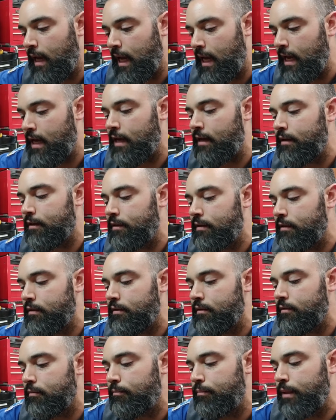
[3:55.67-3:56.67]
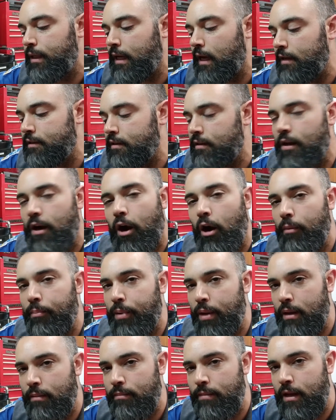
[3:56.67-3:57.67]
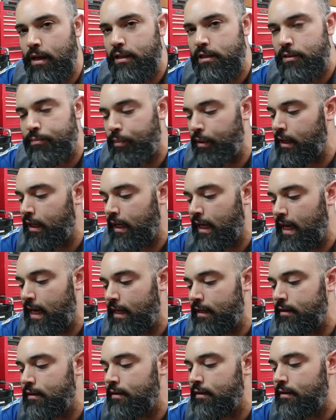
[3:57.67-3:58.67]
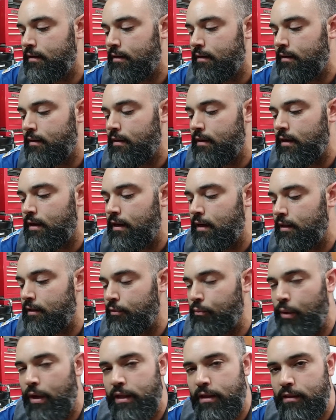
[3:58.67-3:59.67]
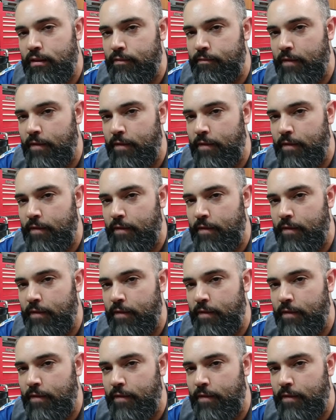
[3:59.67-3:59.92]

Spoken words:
And because of the RPM that it's spinning at and the way that the